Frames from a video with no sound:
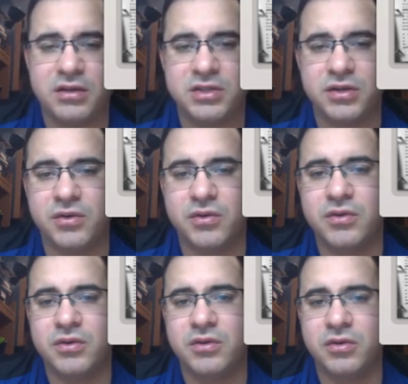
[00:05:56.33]
So
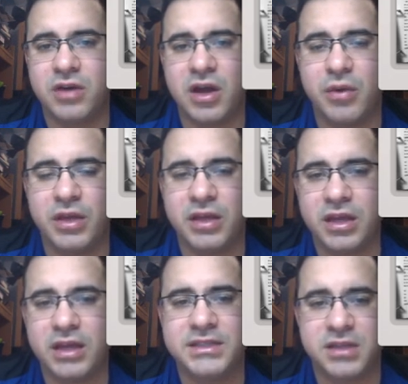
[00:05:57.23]
now we
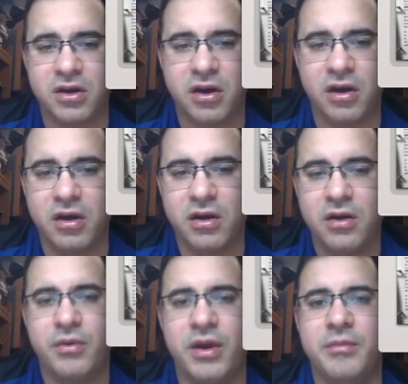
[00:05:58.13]
can start,
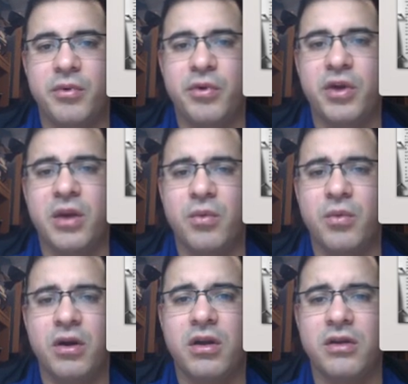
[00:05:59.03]
right? But we're going to
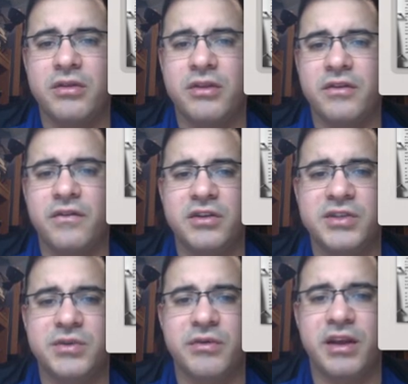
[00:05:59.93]
work on the first
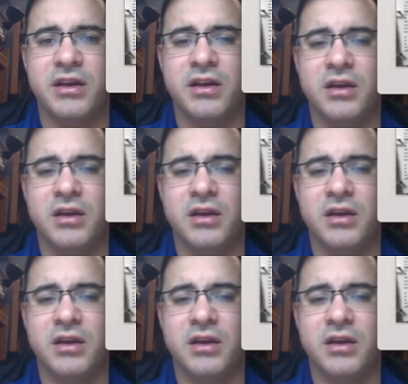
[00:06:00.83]
one, right?